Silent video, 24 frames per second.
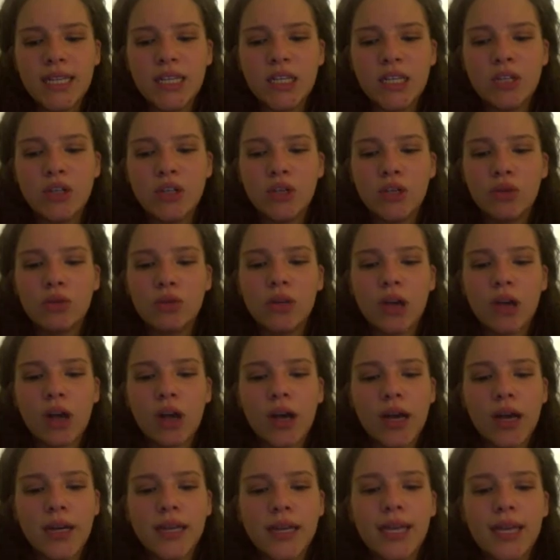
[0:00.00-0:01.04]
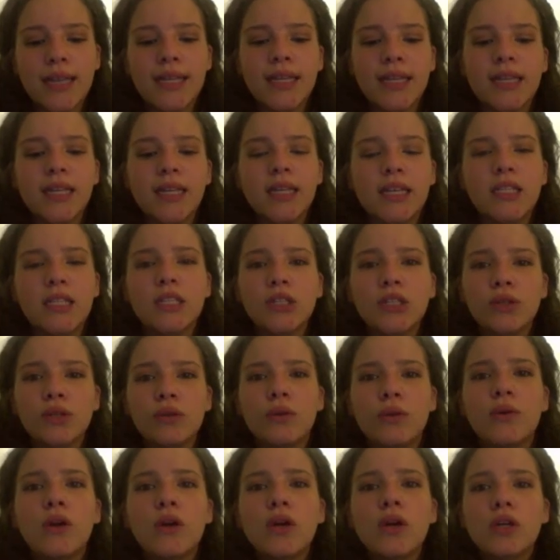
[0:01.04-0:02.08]
to know God, and they need
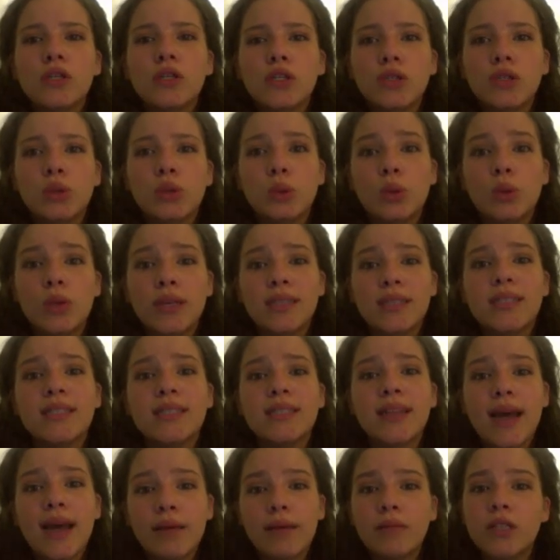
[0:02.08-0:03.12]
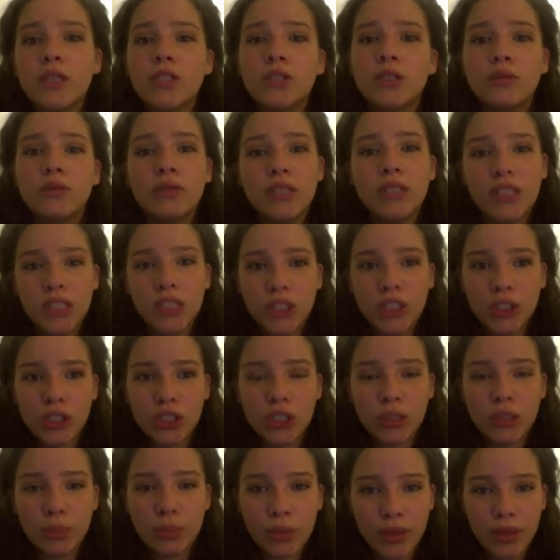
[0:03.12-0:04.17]
to establish a
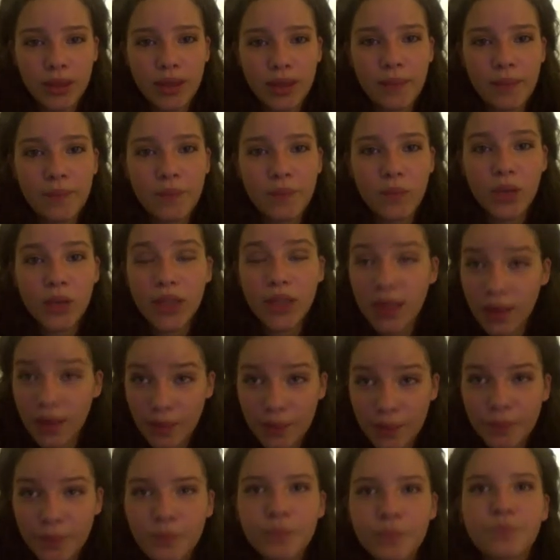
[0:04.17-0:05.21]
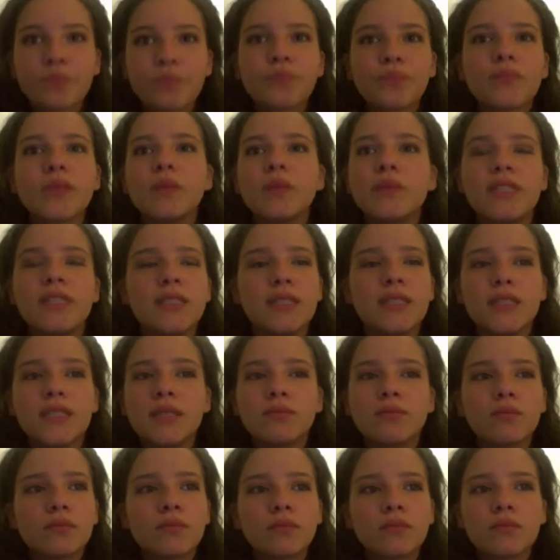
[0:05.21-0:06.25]
relationship with him, because
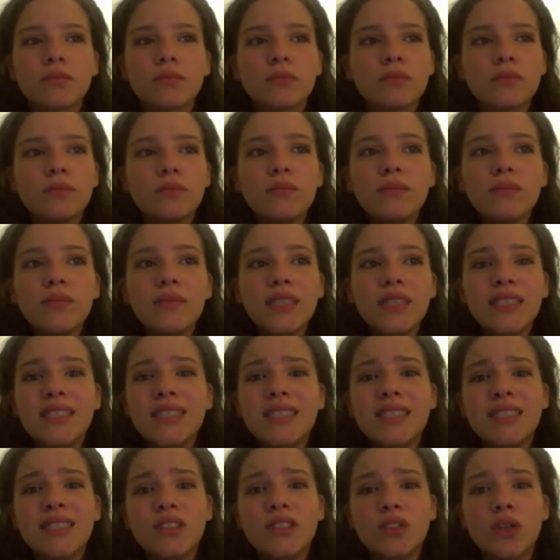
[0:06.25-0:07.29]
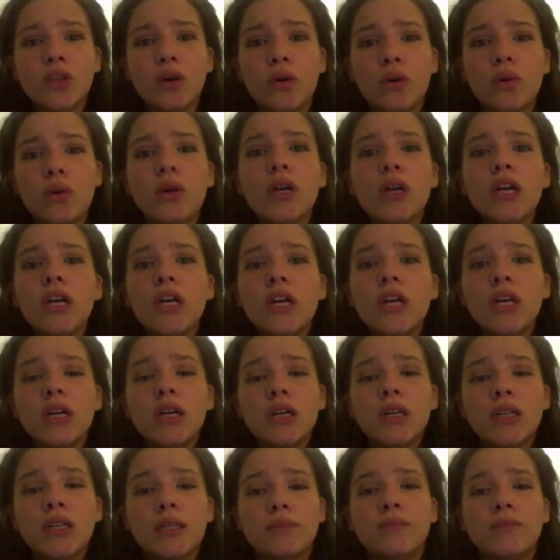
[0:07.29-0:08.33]
he is so
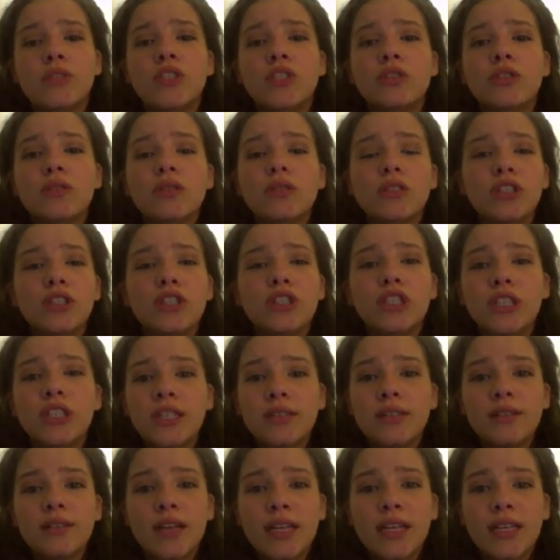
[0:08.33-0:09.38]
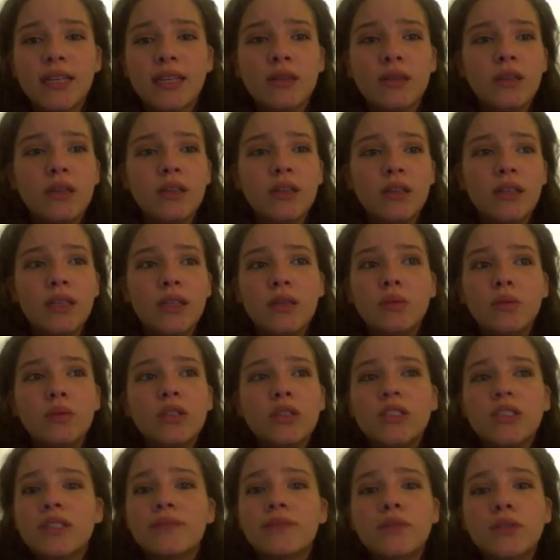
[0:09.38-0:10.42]
good, and he will
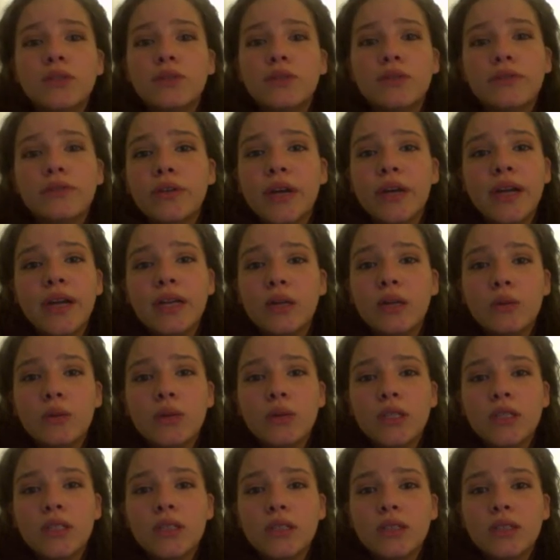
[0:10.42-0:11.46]
love you over anyone.